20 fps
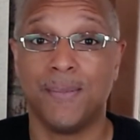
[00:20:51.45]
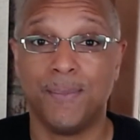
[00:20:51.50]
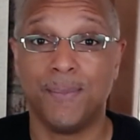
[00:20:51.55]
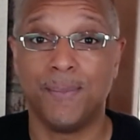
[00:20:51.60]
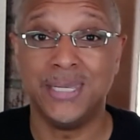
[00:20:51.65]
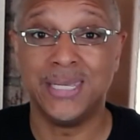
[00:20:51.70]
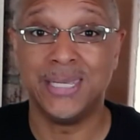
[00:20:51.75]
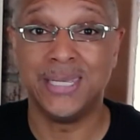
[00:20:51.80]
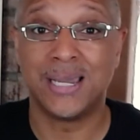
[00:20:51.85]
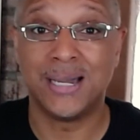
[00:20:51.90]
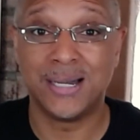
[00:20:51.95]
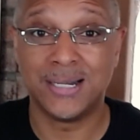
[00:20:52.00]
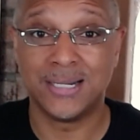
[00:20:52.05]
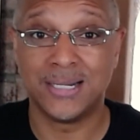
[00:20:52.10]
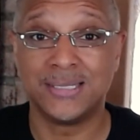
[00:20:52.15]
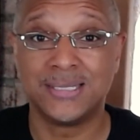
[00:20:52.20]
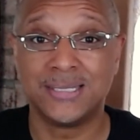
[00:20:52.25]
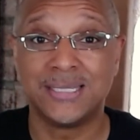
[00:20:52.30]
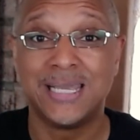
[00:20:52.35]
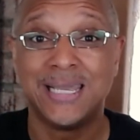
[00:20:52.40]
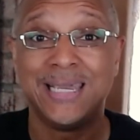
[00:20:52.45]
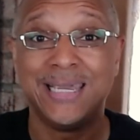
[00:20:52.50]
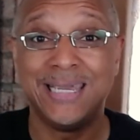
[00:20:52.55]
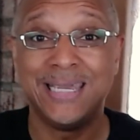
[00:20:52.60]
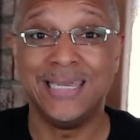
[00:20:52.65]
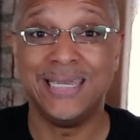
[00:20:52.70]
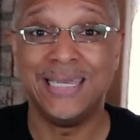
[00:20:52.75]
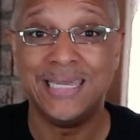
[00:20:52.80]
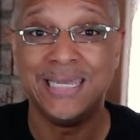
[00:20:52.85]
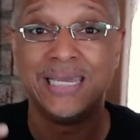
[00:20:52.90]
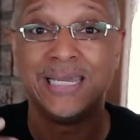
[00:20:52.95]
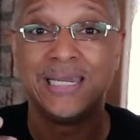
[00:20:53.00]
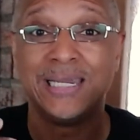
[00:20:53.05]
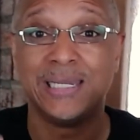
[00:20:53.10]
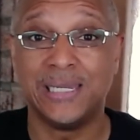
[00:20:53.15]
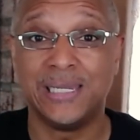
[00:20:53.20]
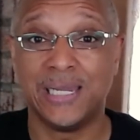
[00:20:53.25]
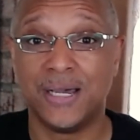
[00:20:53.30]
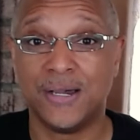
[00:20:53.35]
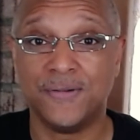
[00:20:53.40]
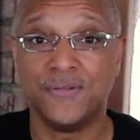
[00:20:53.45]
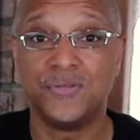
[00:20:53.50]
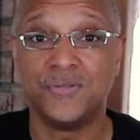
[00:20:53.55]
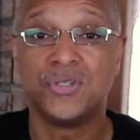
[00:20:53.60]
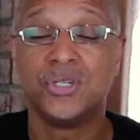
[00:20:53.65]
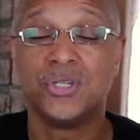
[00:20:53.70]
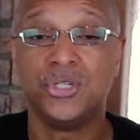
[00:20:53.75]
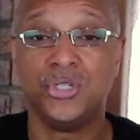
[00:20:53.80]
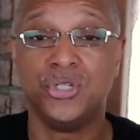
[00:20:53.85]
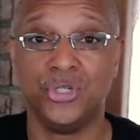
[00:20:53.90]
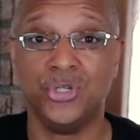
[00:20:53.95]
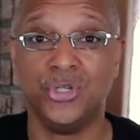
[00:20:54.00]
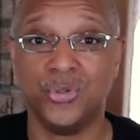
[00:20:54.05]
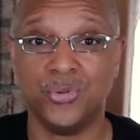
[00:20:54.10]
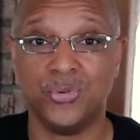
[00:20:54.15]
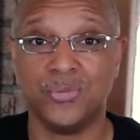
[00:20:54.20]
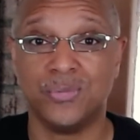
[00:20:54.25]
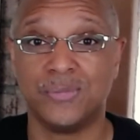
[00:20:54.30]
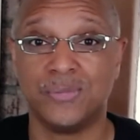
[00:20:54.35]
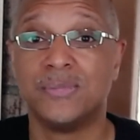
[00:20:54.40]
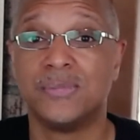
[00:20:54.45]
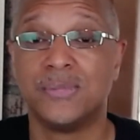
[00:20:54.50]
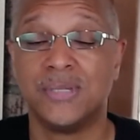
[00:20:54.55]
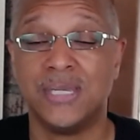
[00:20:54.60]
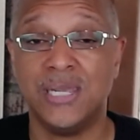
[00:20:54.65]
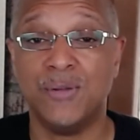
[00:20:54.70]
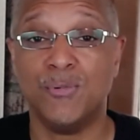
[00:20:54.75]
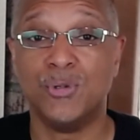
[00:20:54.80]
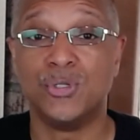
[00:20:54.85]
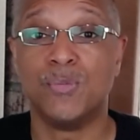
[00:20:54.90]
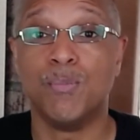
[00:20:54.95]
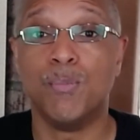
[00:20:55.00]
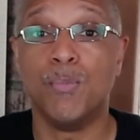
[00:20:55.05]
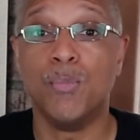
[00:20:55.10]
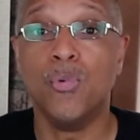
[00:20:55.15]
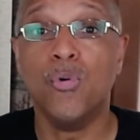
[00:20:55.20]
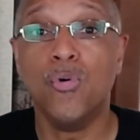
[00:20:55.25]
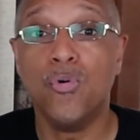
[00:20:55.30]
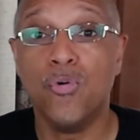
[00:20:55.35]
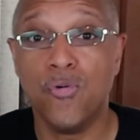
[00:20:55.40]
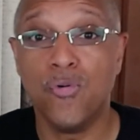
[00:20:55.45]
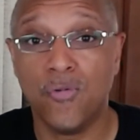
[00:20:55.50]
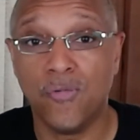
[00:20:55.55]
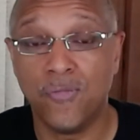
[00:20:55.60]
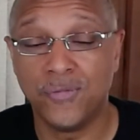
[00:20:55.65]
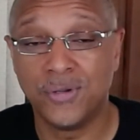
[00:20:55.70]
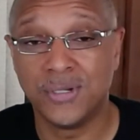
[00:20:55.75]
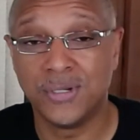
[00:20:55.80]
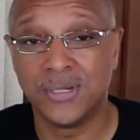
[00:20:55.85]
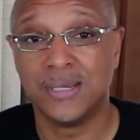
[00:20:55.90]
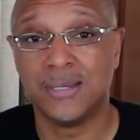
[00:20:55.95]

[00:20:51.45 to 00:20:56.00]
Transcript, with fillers: Because he loves you. He was moved